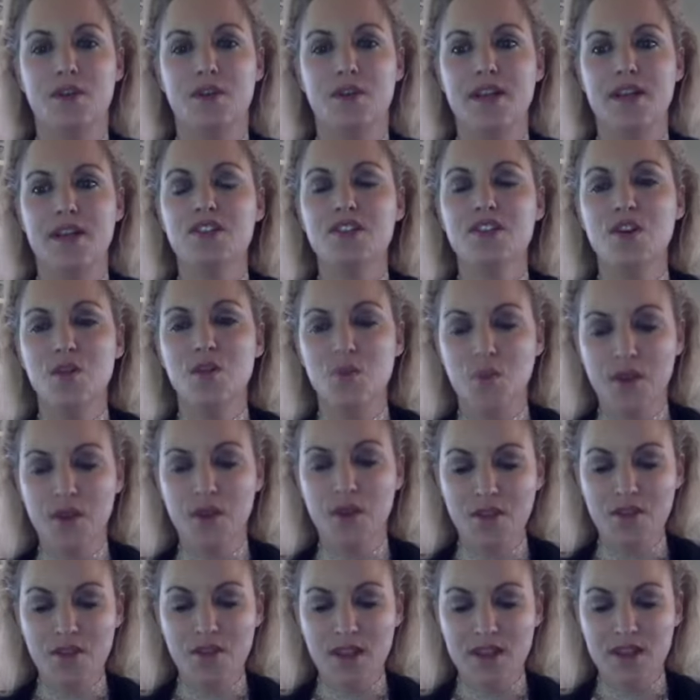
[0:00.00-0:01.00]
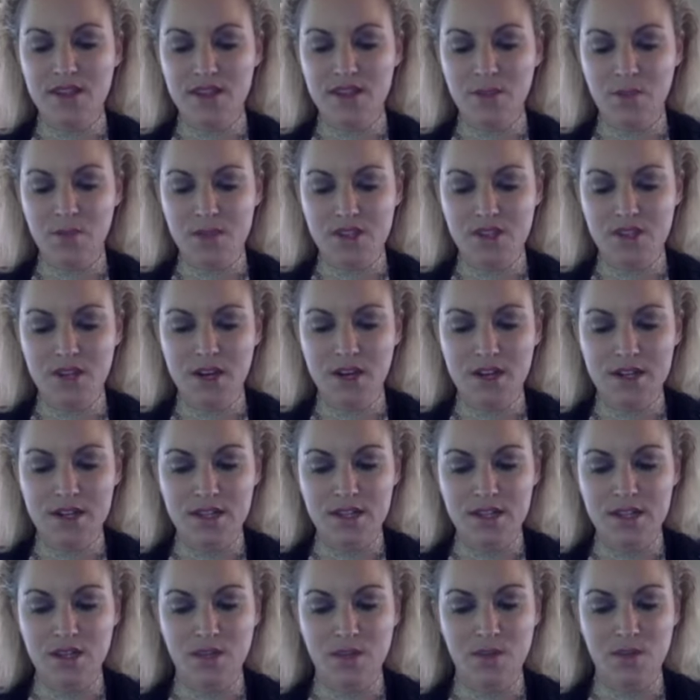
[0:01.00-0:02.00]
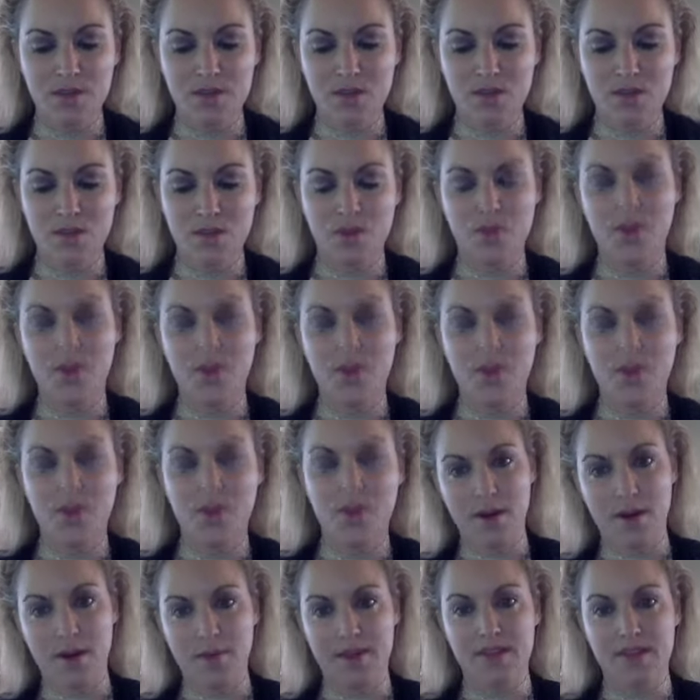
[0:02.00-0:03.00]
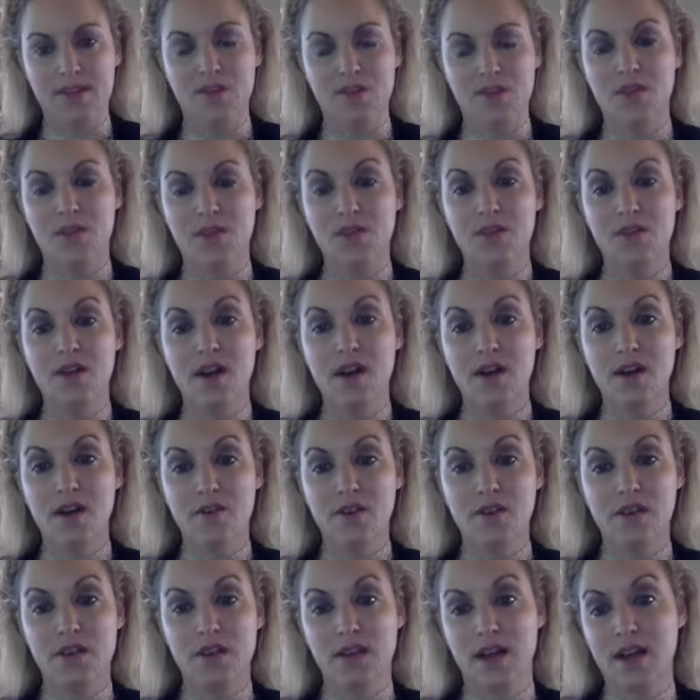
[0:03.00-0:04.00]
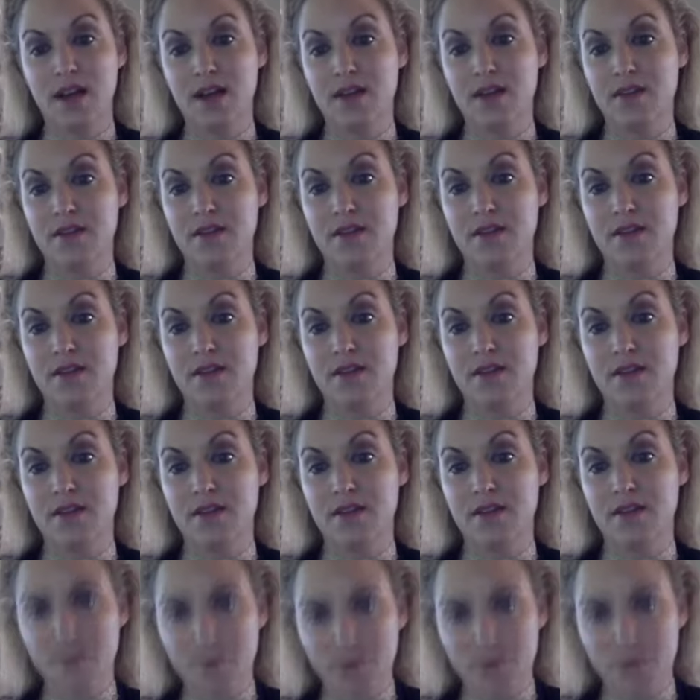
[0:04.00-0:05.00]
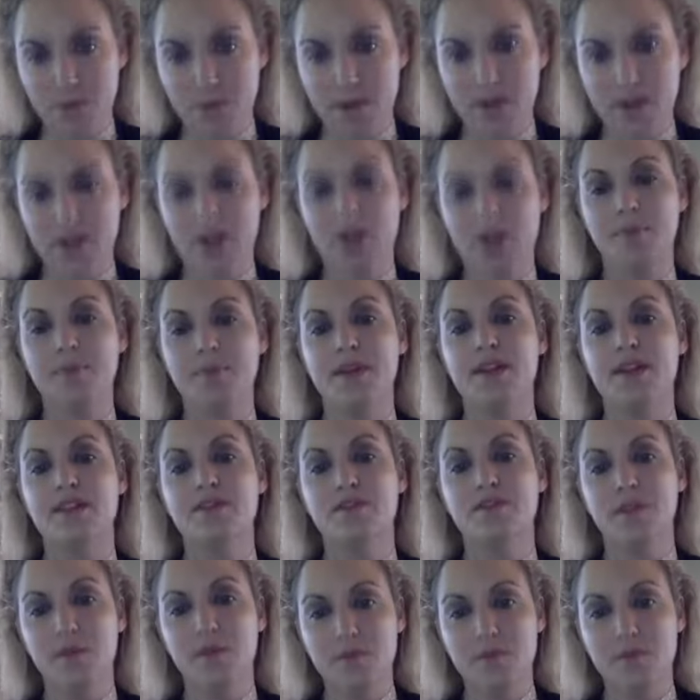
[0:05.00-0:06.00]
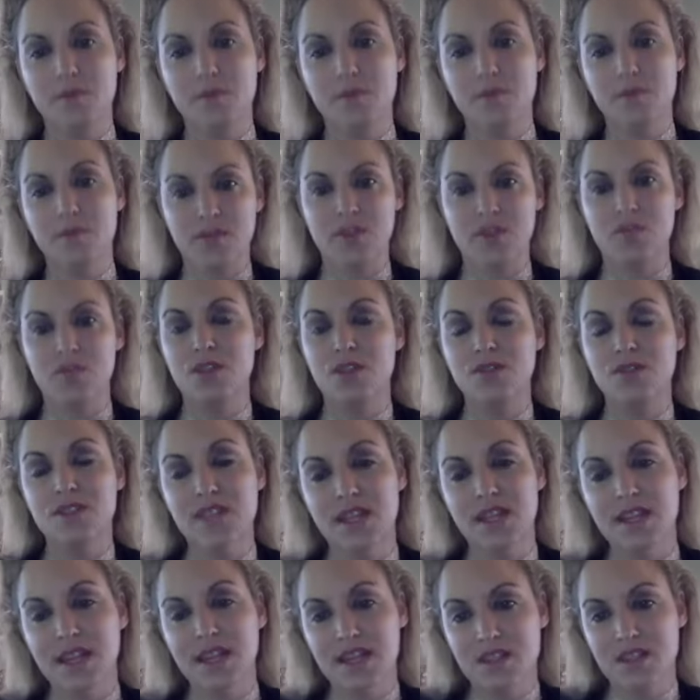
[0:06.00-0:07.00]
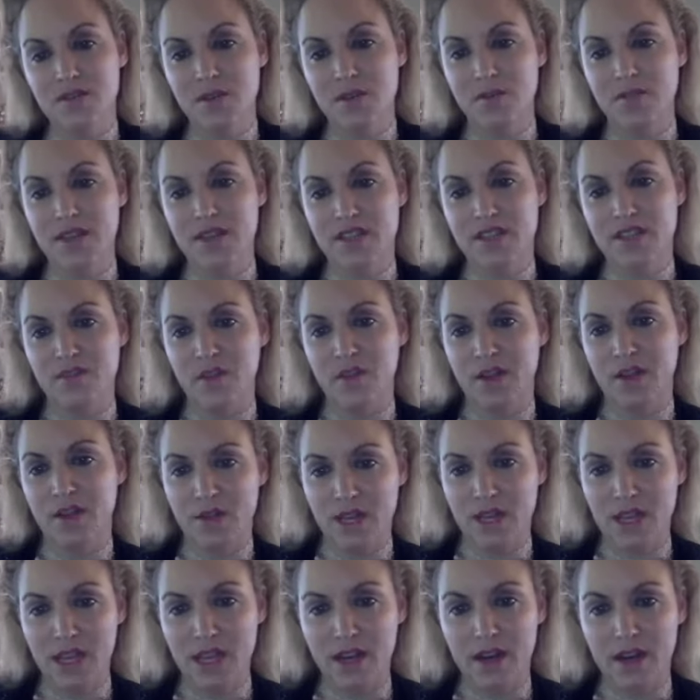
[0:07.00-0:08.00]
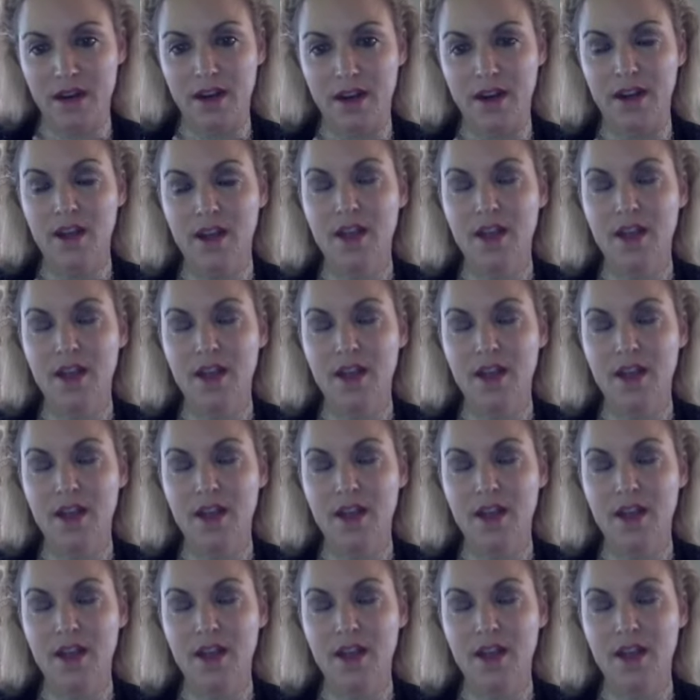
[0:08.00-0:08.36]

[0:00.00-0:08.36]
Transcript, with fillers: And so one of the things that we started to do was the red carpet. So we do cover a lot of um, celebrity red carpets, film festivals. We do Sundance Film Festival every year.